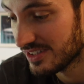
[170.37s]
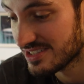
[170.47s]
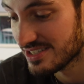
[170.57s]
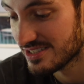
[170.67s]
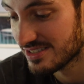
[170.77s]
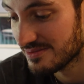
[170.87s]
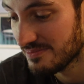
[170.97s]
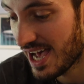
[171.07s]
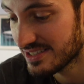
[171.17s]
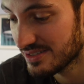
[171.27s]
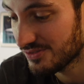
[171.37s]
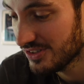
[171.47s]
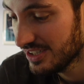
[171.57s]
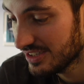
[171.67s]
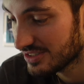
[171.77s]
this is massive.
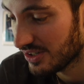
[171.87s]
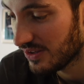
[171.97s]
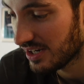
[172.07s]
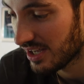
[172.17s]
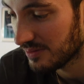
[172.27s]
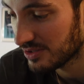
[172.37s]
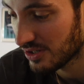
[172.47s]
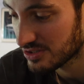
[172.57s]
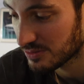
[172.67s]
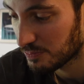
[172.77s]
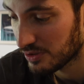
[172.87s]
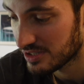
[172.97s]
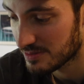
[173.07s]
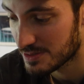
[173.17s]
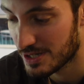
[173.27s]
So then you can also put
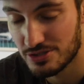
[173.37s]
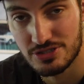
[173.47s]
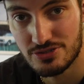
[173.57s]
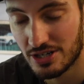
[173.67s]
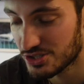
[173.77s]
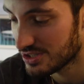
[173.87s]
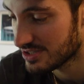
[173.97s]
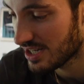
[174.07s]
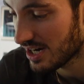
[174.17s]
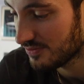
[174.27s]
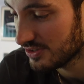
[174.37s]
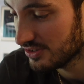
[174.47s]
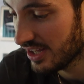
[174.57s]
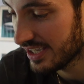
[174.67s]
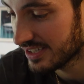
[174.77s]
in some special instructions there if
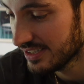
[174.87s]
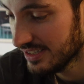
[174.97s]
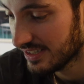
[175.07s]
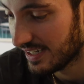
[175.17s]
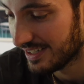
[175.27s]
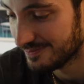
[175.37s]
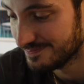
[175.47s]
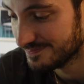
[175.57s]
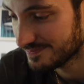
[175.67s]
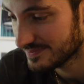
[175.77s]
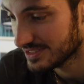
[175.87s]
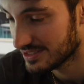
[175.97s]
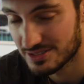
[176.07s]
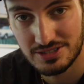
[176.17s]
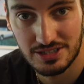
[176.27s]
you'd like.
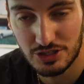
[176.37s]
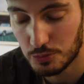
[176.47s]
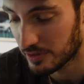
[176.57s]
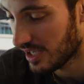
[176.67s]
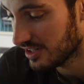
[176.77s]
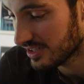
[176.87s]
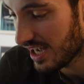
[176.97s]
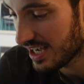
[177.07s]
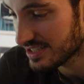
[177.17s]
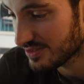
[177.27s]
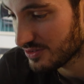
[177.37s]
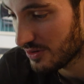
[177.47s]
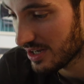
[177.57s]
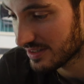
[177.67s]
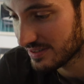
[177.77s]
To the Dooplicator guys, if you
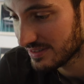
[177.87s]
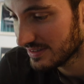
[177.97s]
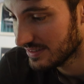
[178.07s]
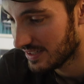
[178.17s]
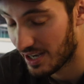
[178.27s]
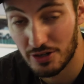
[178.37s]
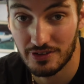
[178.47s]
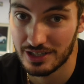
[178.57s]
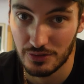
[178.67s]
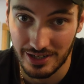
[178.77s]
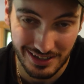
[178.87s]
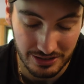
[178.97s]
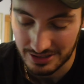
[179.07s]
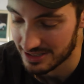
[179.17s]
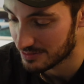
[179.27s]
want, I don't know if they can do any
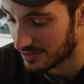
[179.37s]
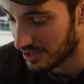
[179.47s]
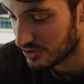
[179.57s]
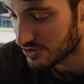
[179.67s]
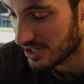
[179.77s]
other custom colors or